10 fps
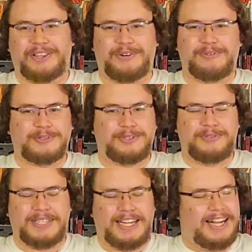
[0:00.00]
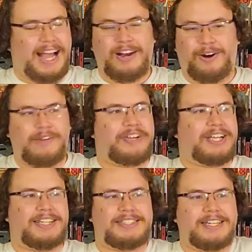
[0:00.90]
Don't do that. And Harvey
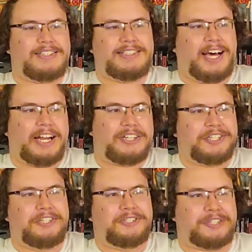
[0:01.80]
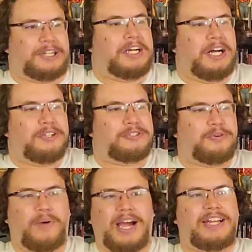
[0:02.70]
Keitel's not a ginger,
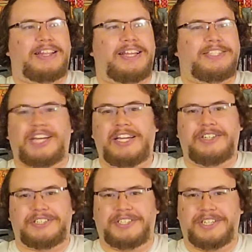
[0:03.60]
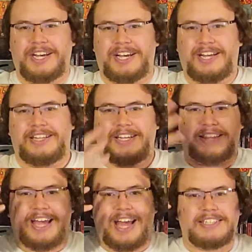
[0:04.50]
so why did they change? They
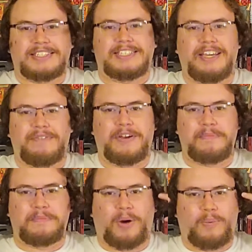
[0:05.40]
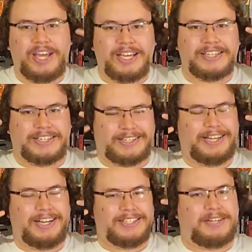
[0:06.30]
they had to give him a wig
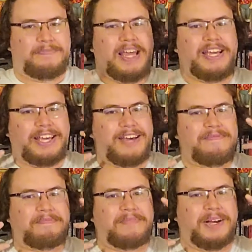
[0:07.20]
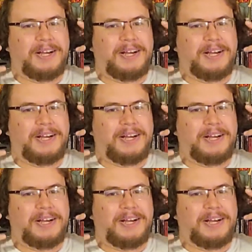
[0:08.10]
to make him.